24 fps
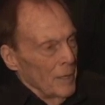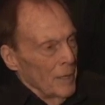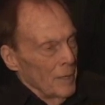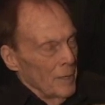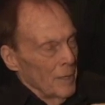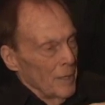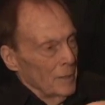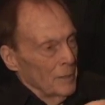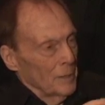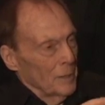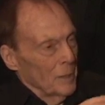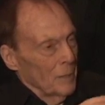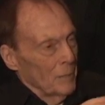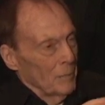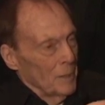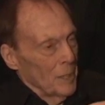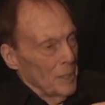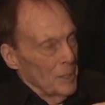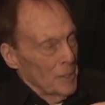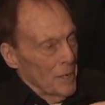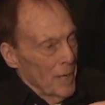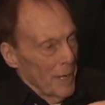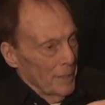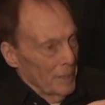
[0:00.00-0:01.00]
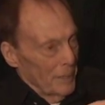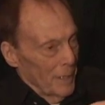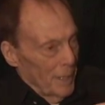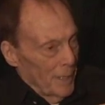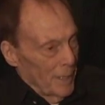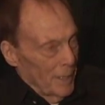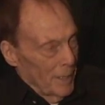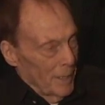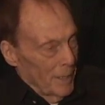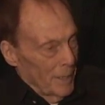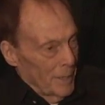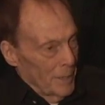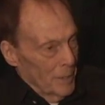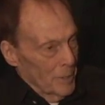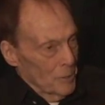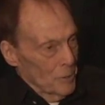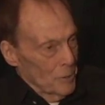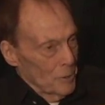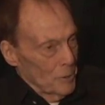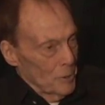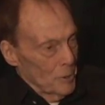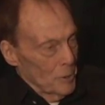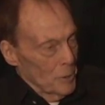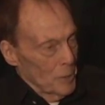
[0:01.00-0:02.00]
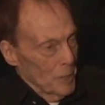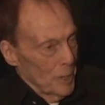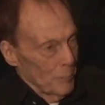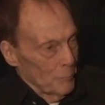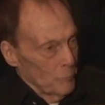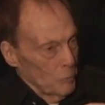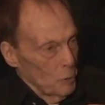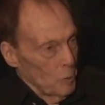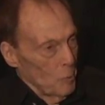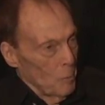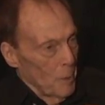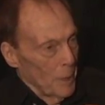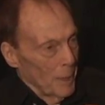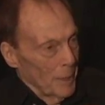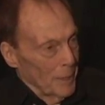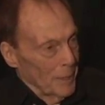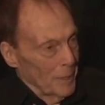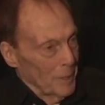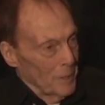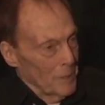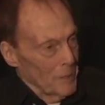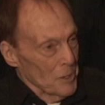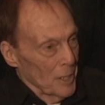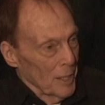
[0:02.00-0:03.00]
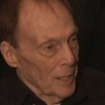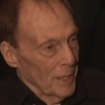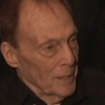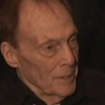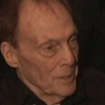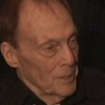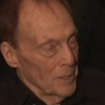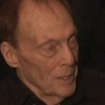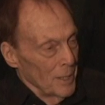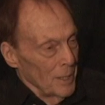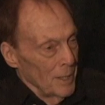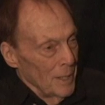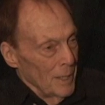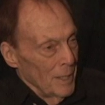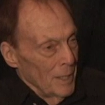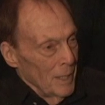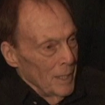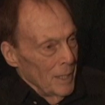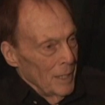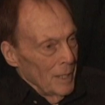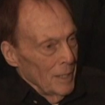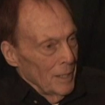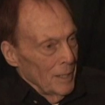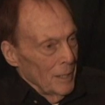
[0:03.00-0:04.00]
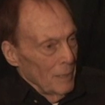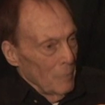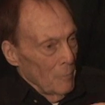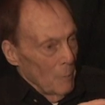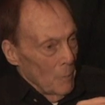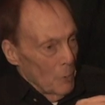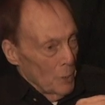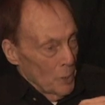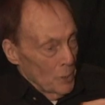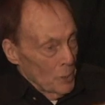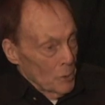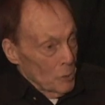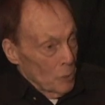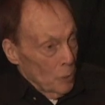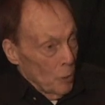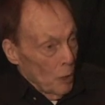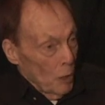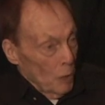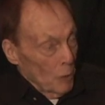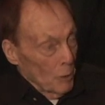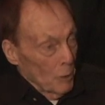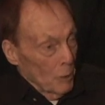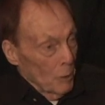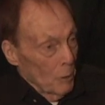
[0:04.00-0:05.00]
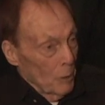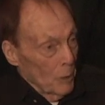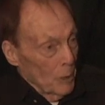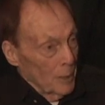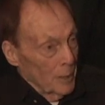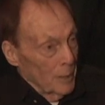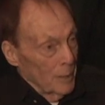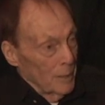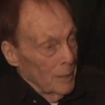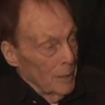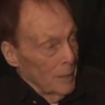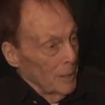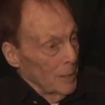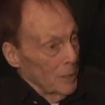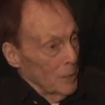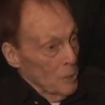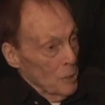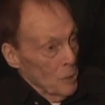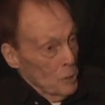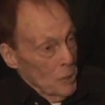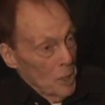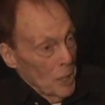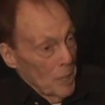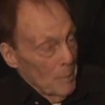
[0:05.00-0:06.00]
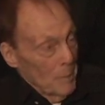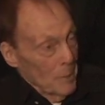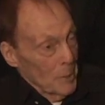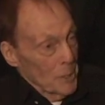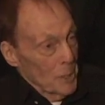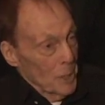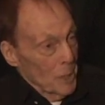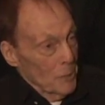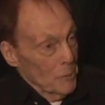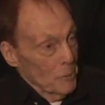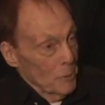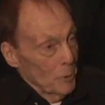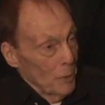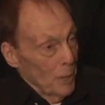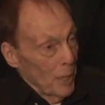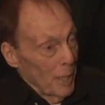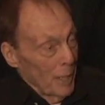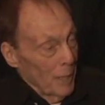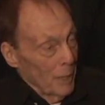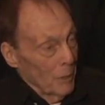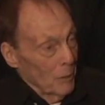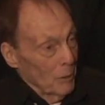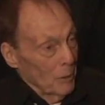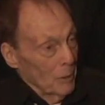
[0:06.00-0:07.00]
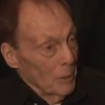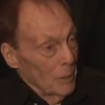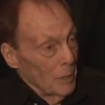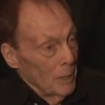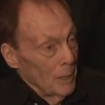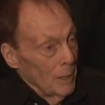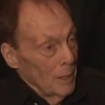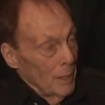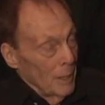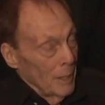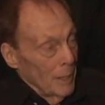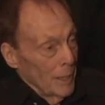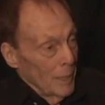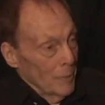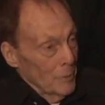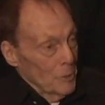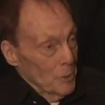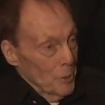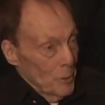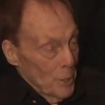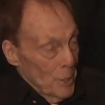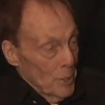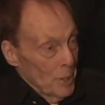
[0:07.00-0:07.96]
that these anti-estrogens have 2 binding sites. The stronger one is the same as estradiol, and so they